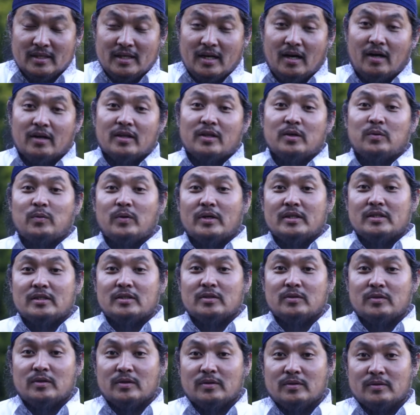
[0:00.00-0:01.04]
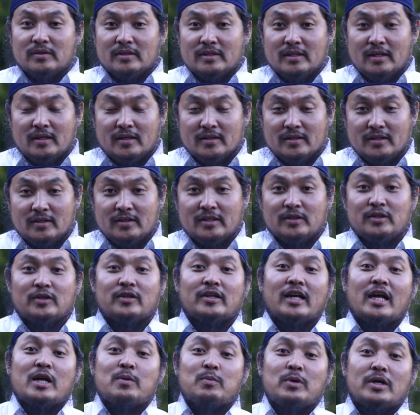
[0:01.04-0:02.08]
are the ones who are the,
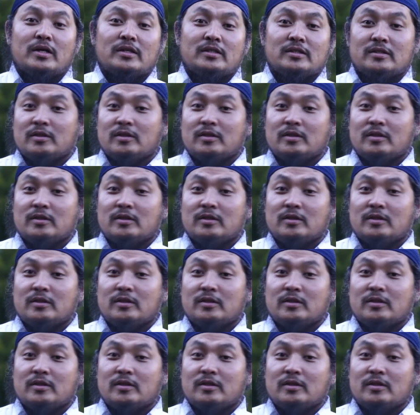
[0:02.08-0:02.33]
your nightmares.